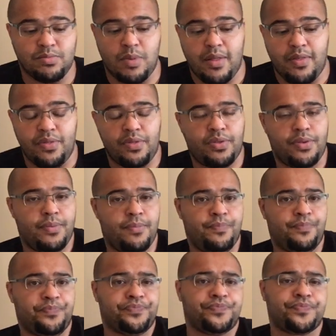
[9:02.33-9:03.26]
month.
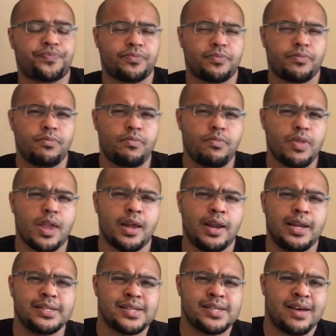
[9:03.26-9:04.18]

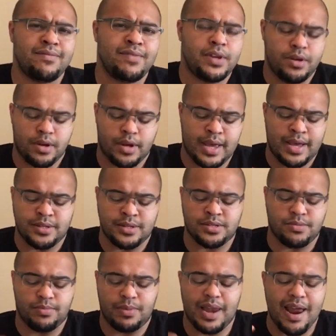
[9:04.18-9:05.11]
Let's have a look at
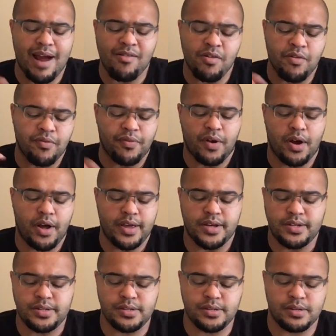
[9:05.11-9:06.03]
some
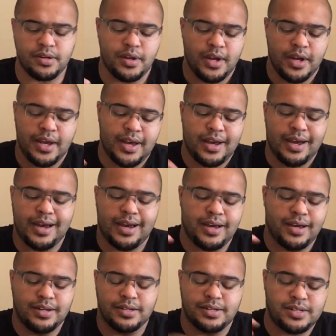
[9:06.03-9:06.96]
clarifiers
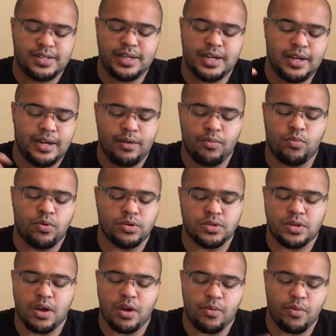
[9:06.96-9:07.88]
and see
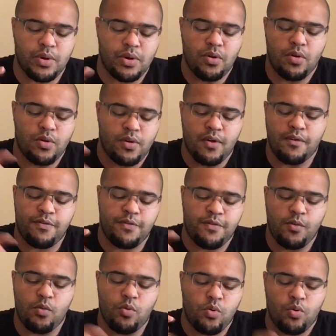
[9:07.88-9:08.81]
what's going on
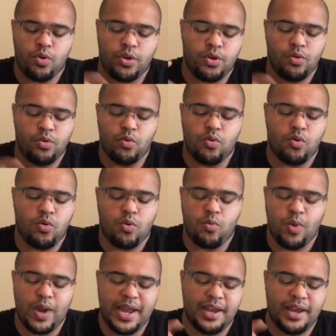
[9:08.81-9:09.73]
for your
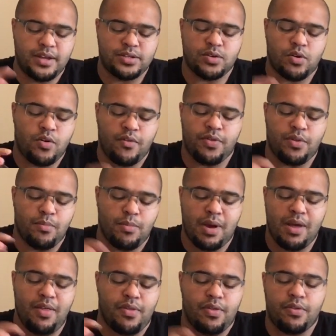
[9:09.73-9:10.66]
weeks of the
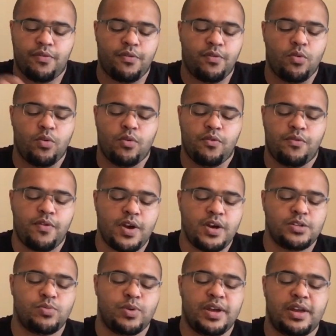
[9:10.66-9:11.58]
month. For your
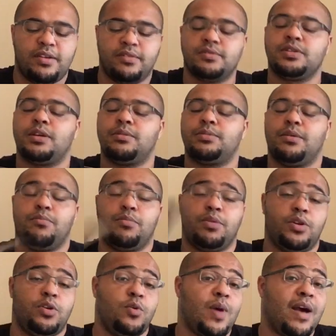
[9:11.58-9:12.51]
first week of
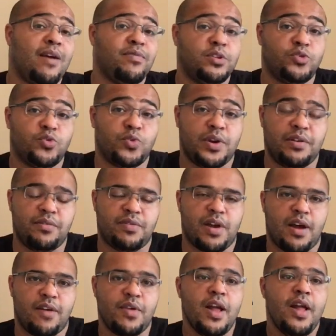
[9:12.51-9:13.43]
September, you have the Tree of
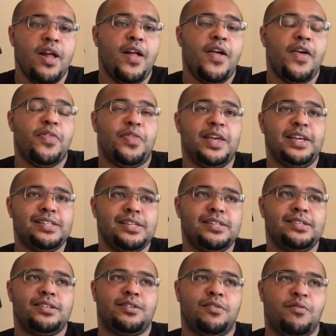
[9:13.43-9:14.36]
Life. This
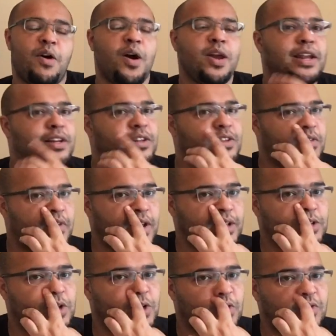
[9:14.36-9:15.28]
is a divine
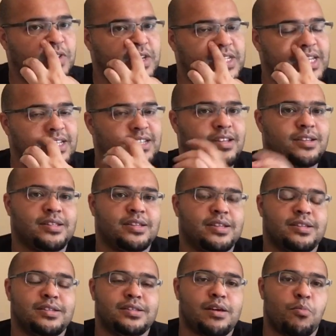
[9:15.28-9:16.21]
intervention or
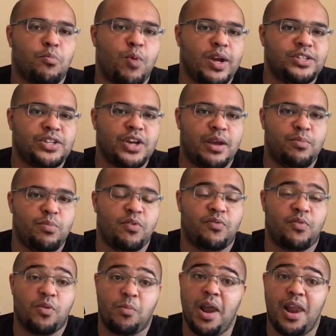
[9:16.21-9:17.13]
assistance in some way, shape, or
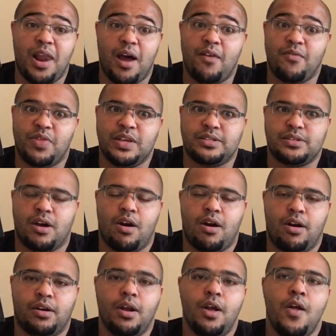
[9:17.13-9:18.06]
form. I love this
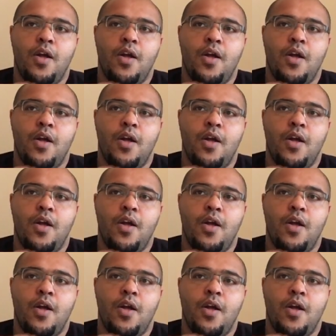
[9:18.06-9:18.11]
card